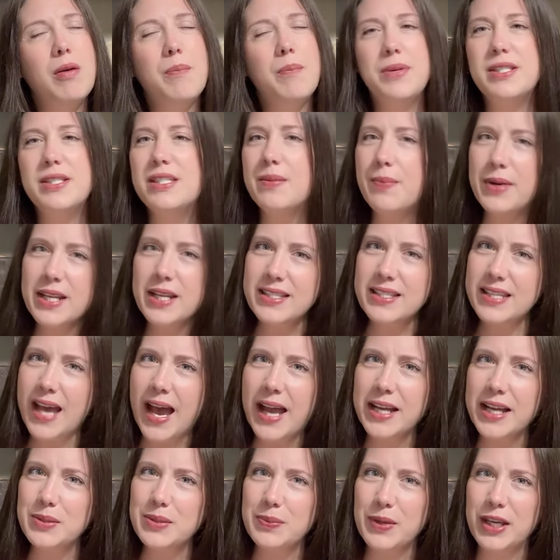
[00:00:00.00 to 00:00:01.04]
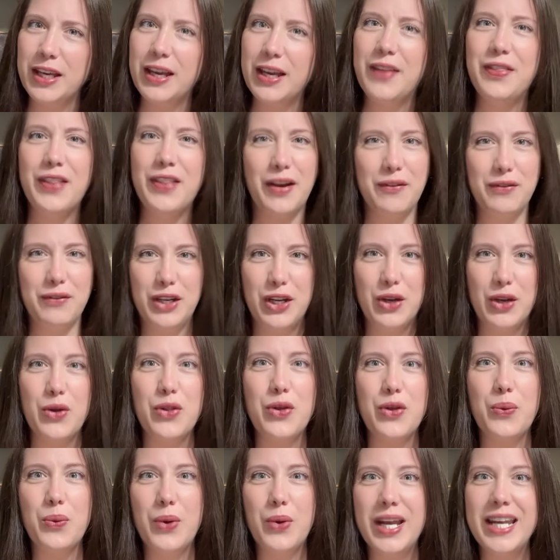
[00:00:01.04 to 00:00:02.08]
But somebody tagged me in that video,
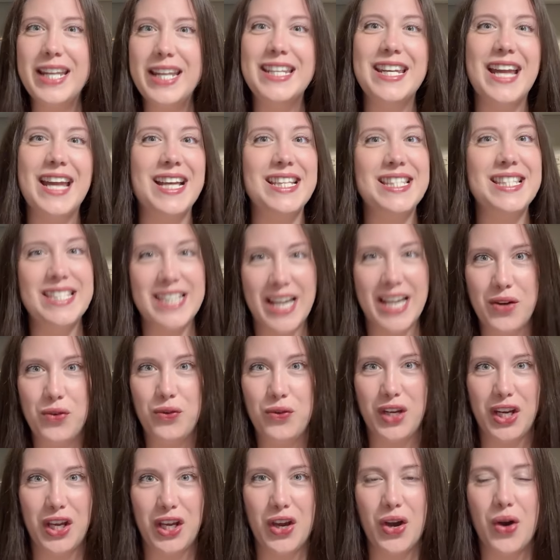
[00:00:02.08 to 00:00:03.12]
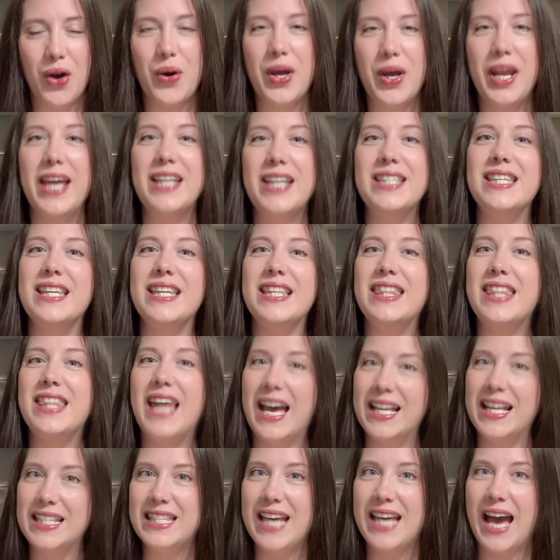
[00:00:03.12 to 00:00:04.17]
the one and not done video, and I did
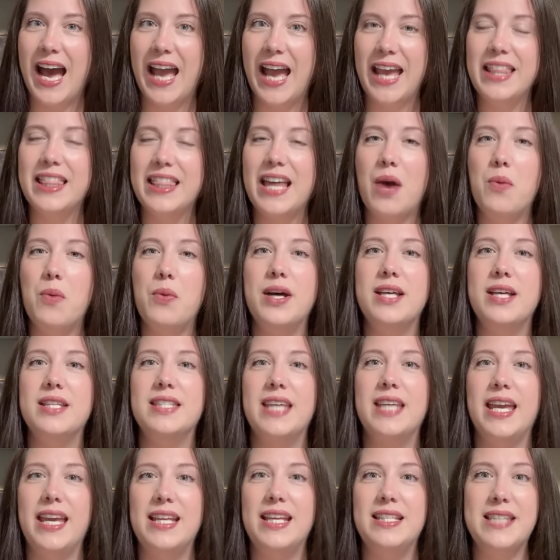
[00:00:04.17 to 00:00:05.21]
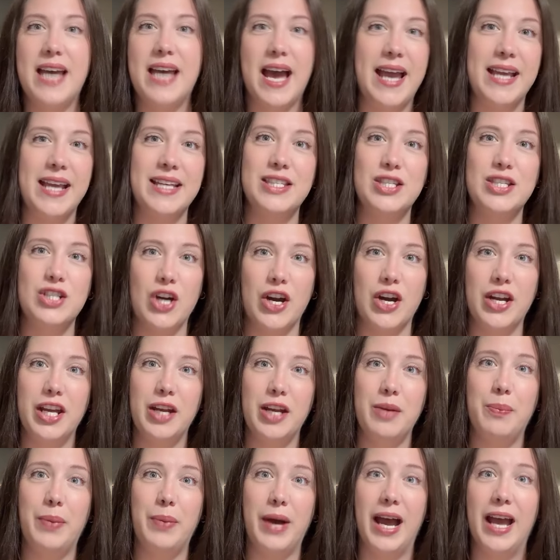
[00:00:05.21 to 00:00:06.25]
that tag. That was a tag
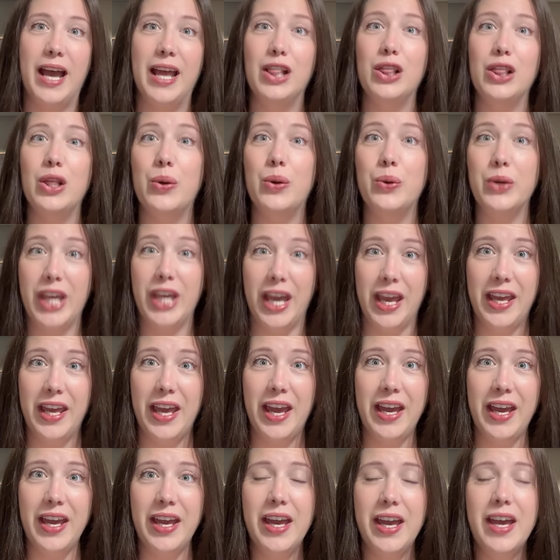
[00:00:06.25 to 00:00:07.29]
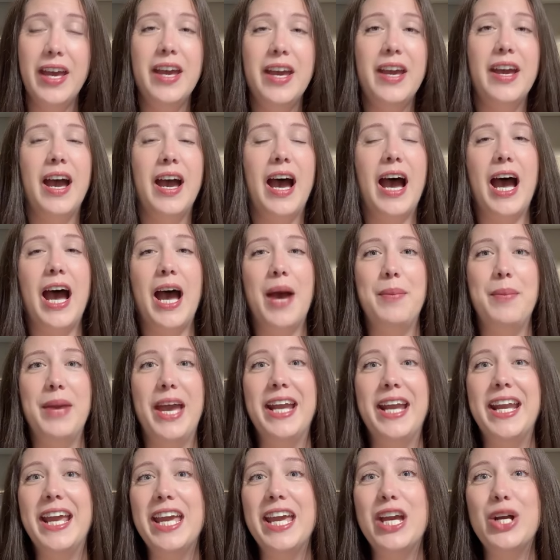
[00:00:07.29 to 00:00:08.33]
started by Lo Ye Ye. Um,
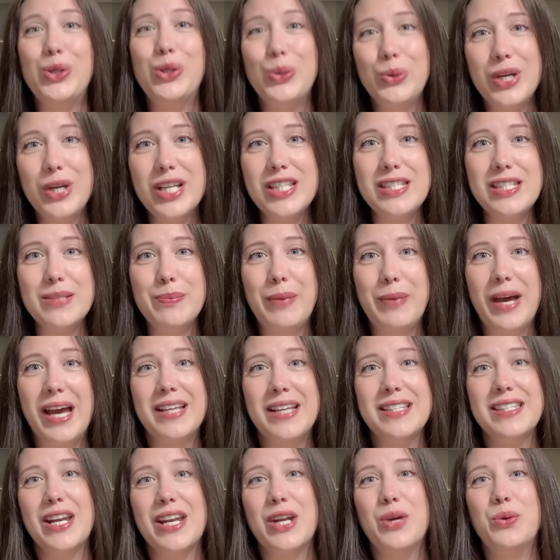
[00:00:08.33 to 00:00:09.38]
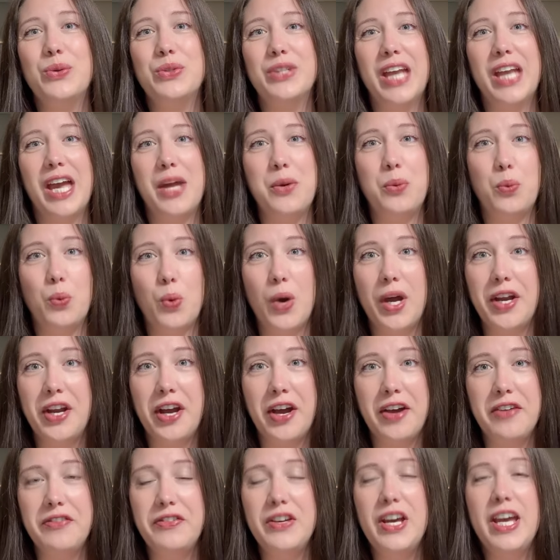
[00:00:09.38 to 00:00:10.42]
and I included some bags that I only had one
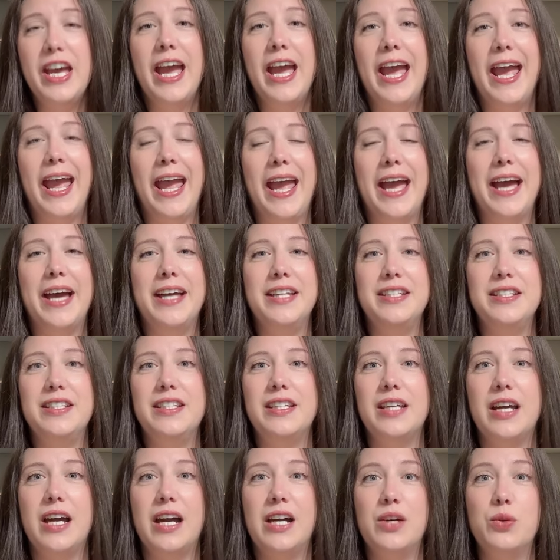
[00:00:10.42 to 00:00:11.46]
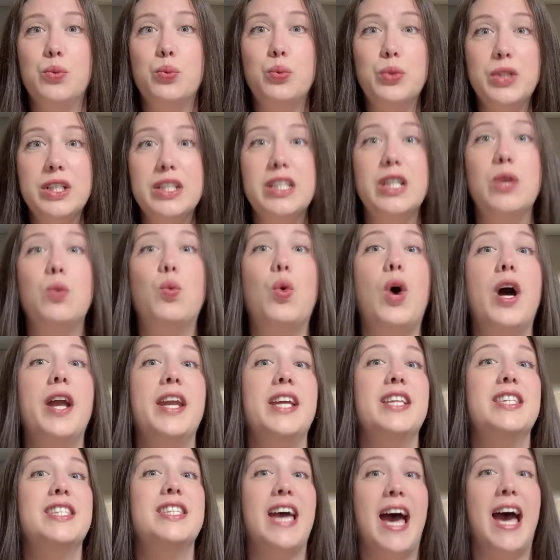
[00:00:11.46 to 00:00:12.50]
of and really
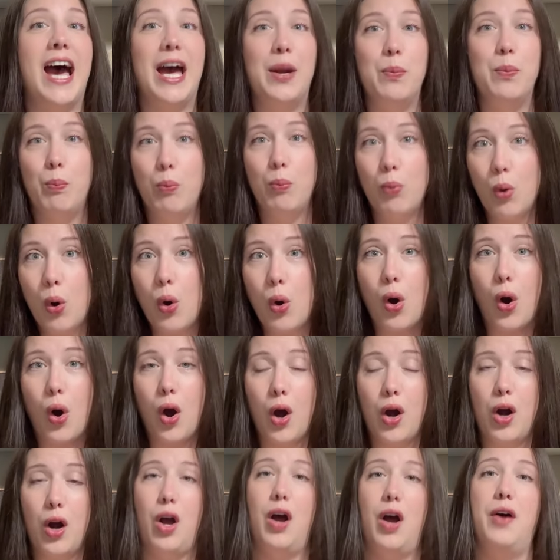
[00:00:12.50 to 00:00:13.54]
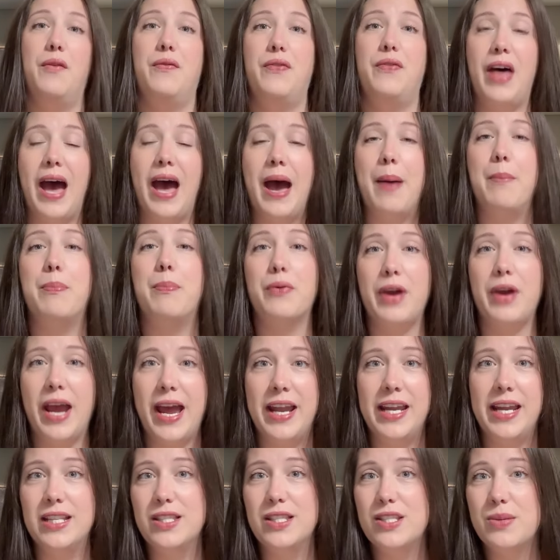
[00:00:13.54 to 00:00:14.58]
wanted to add more of that
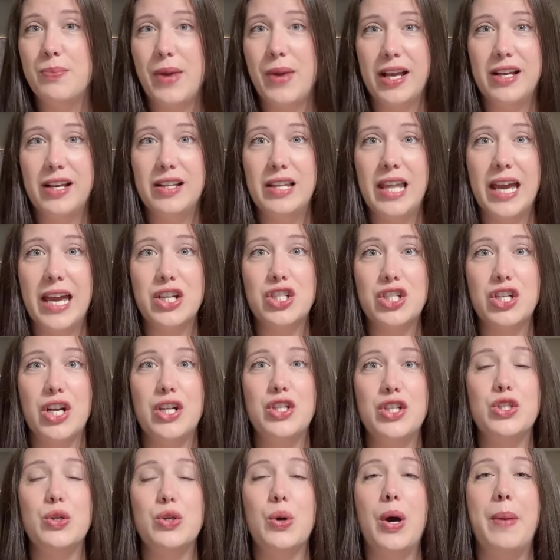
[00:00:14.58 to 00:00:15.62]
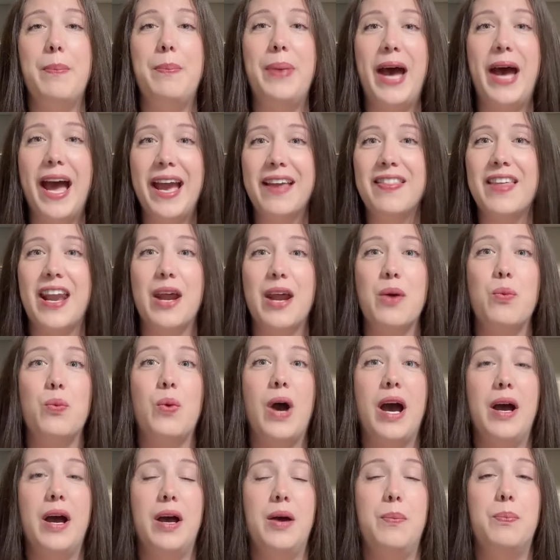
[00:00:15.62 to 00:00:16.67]
brand into my collection. So a bag that
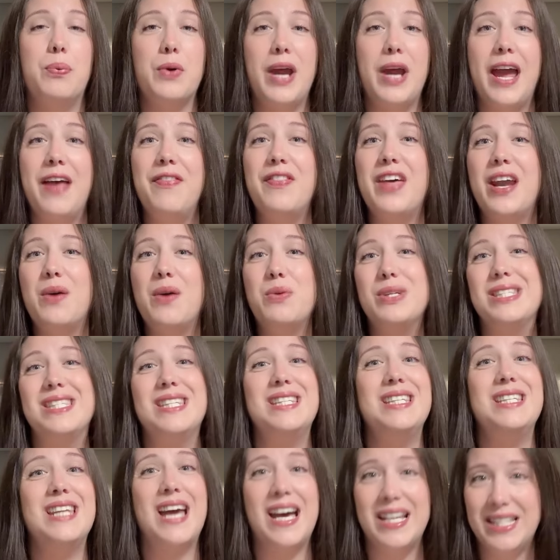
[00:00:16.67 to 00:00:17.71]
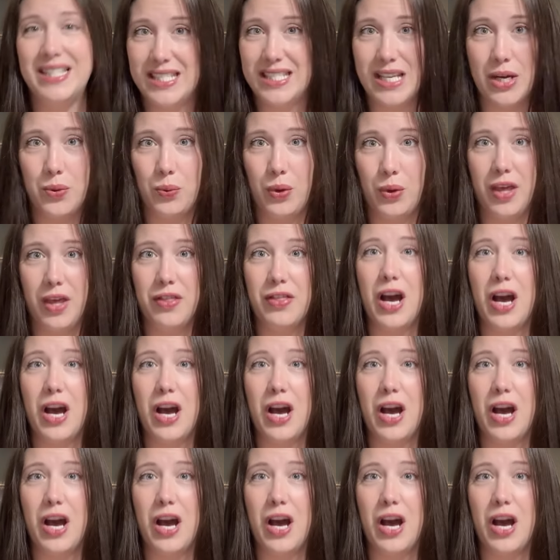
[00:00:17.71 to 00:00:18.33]
I, a brand that I was not done with.